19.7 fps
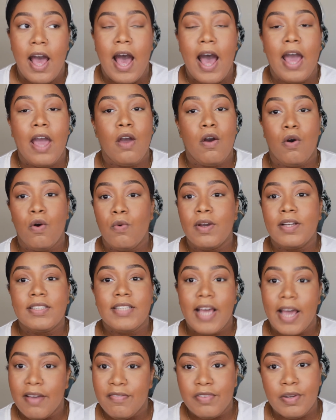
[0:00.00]
I always
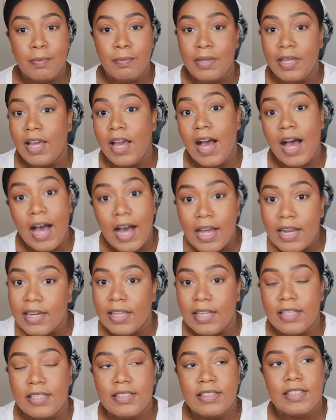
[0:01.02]
have to be
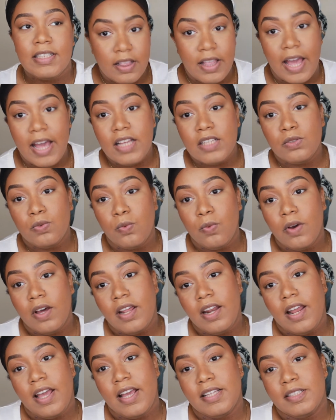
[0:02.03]
honest. That is
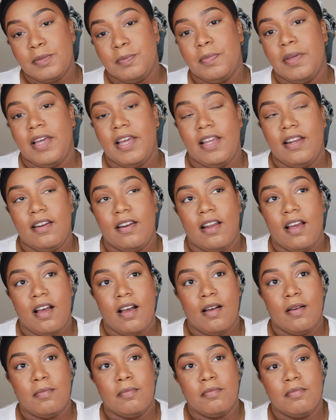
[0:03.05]
what has been
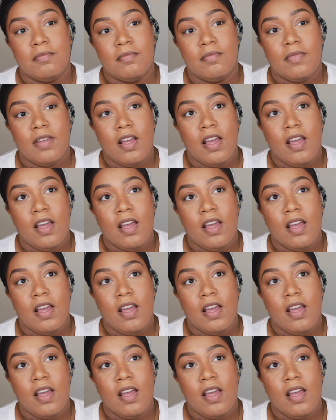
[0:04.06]
um,